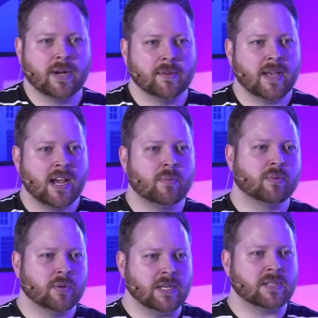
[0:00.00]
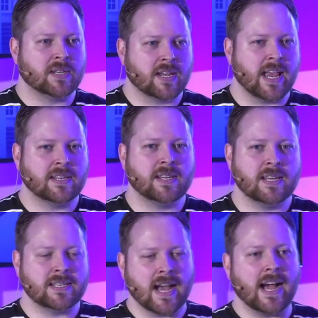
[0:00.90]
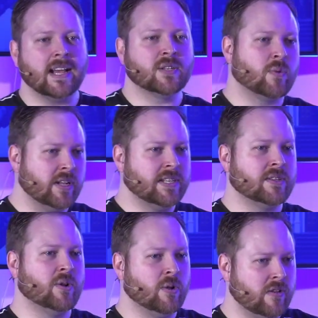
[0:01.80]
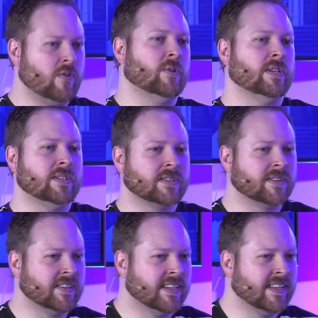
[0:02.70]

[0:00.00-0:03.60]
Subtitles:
around the high priest in case he dies while he's in the Holy of Holies.